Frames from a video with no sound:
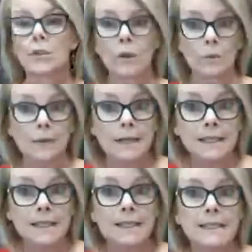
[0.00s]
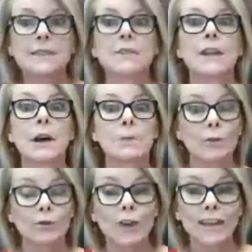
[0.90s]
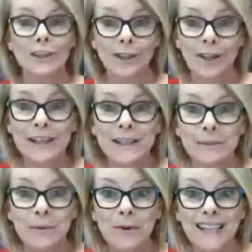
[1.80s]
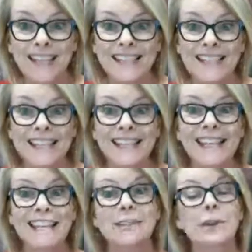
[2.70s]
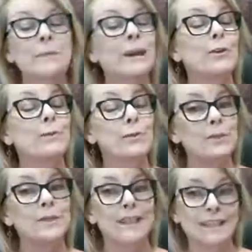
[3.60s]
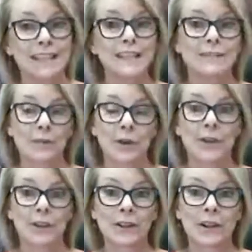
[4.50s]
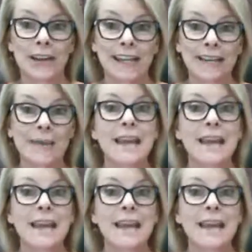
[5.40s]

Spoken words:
grow your business, is going to help you attract clients more easily, is going to make you more successful online.